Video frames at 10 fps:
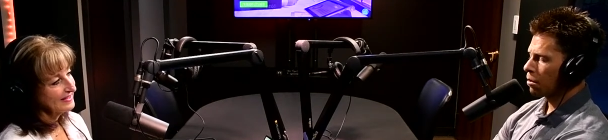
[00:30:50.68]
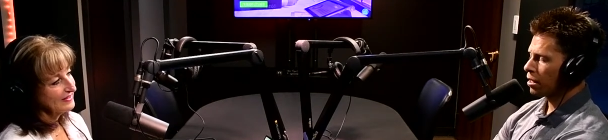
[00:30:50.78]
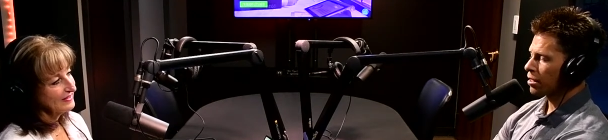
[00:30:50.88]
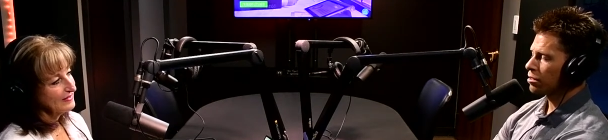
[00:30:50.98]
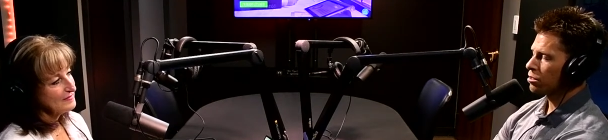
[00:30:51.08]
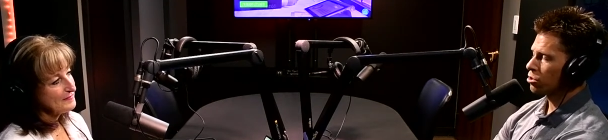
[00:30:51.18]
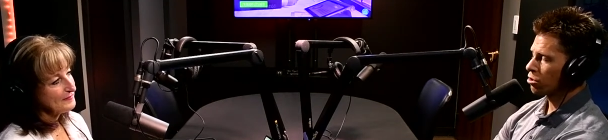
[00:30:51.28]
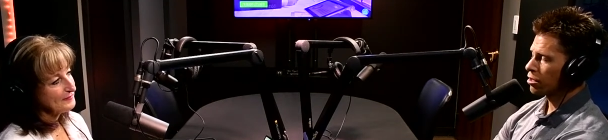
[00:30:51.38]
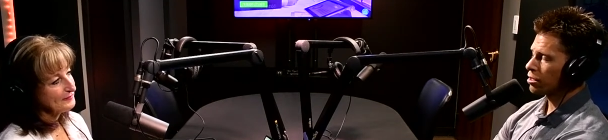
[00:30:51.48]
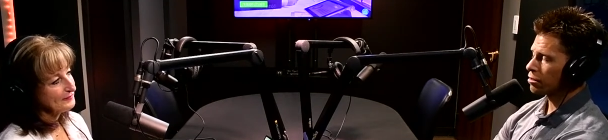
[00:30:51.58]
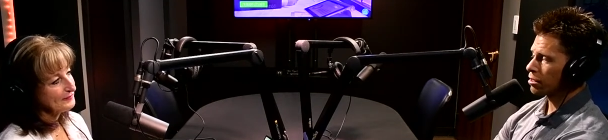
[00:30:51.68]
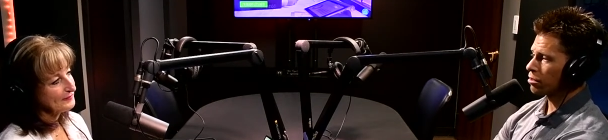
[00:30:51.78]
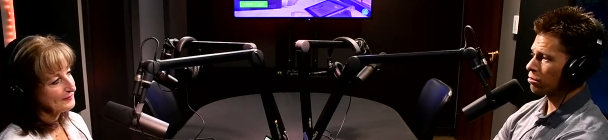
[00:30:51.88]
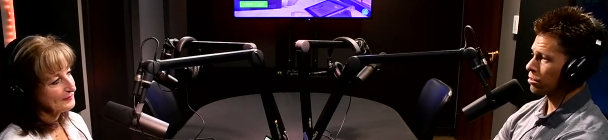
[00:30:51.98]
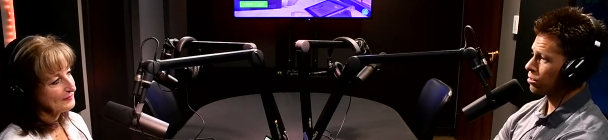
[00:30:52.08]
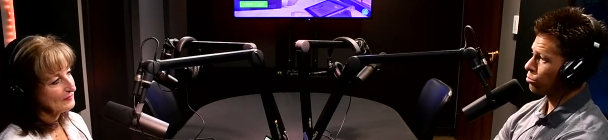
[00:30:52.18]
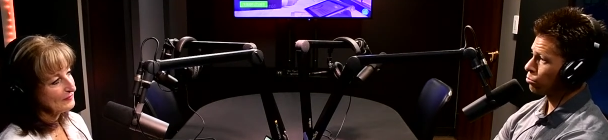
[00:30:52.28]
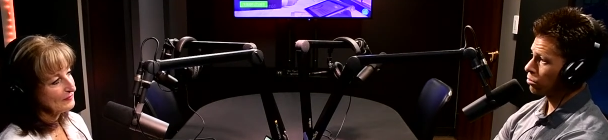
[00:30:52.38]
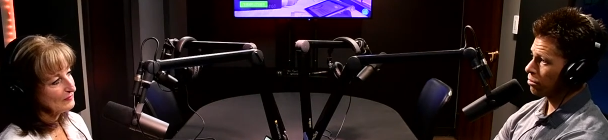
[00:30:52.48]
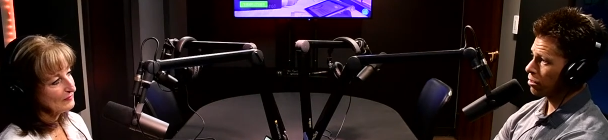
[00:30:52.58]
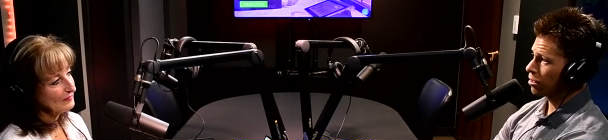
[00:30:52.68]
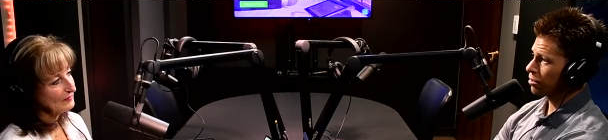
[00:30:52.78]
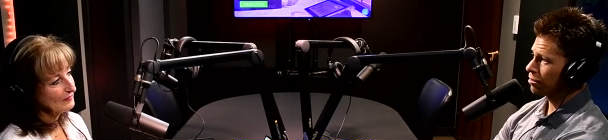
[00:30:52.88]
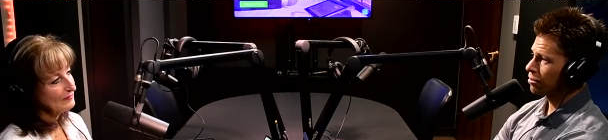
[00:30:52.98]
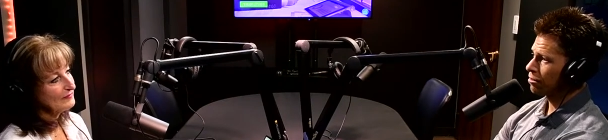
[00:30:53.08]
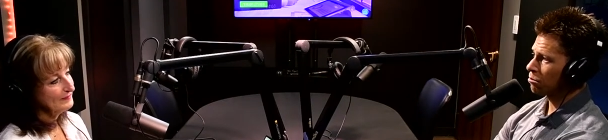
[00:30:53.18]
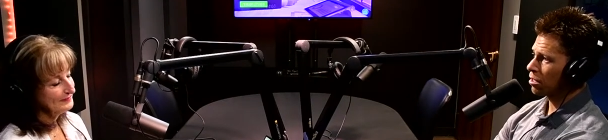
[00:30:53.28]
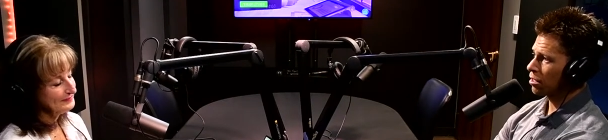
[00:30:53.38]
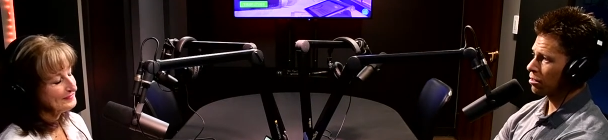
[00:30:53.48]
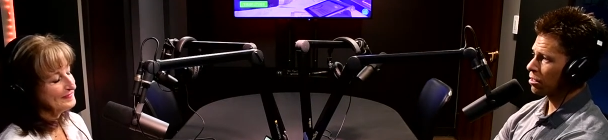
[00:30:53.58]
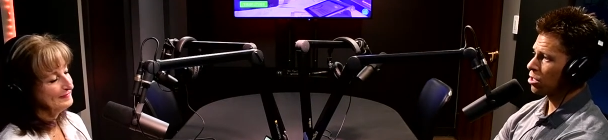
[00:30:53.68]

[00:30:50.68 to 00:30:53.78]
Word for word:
Speaker 1: But dirty little secrets, it's a real thing, right?